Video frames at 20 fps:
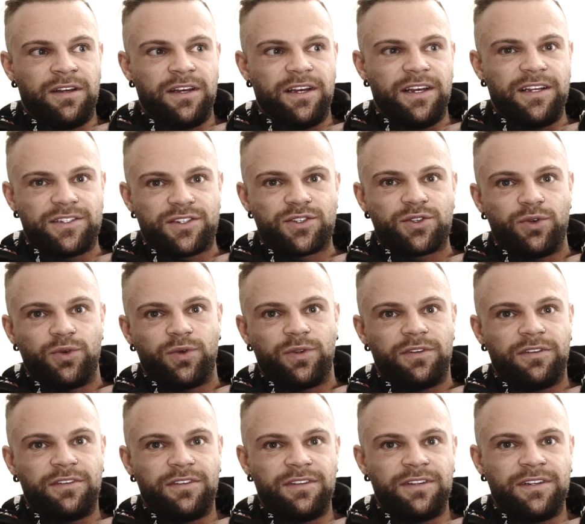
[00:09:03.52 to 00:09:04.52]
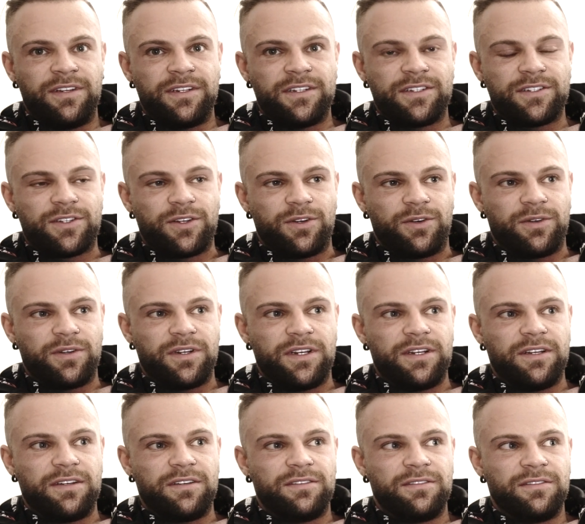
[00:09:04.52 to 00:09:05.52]
in school. So,
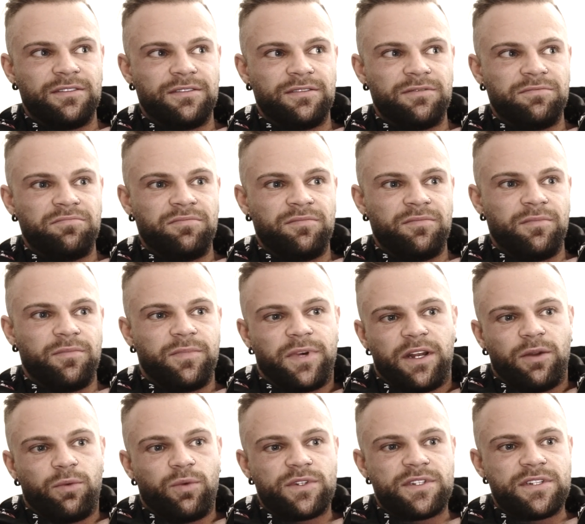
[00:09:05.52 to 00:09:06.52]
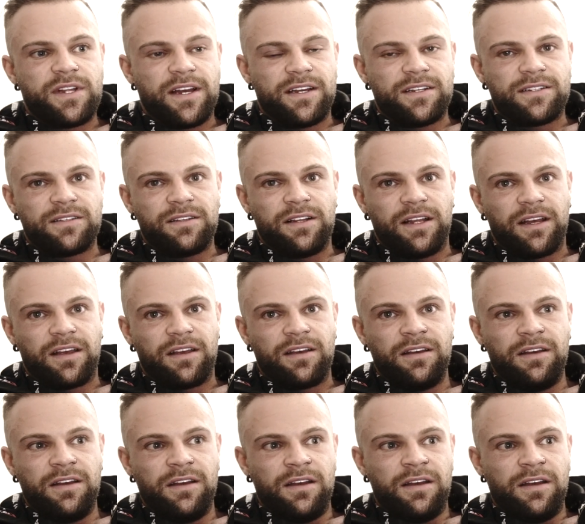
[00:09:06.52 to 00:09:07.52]
but it was nice. Like,
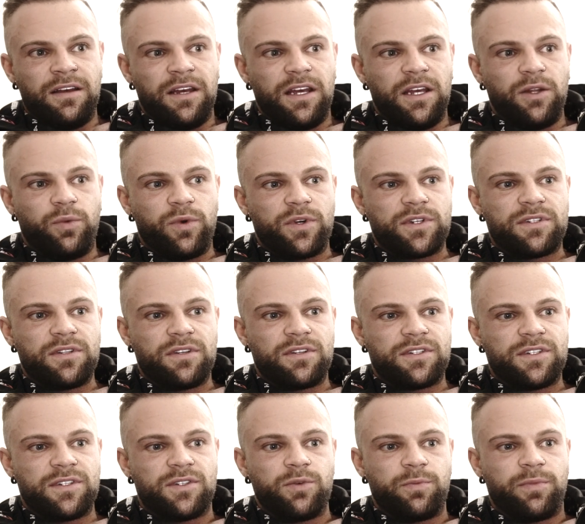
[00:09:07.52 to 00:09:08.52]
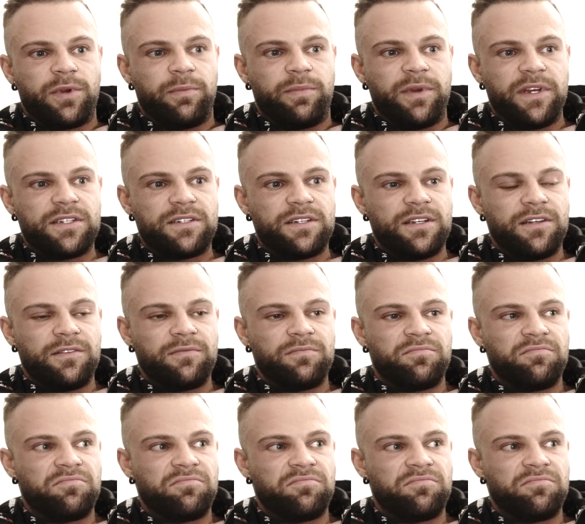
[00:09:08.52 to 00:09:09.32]
it was not super busy.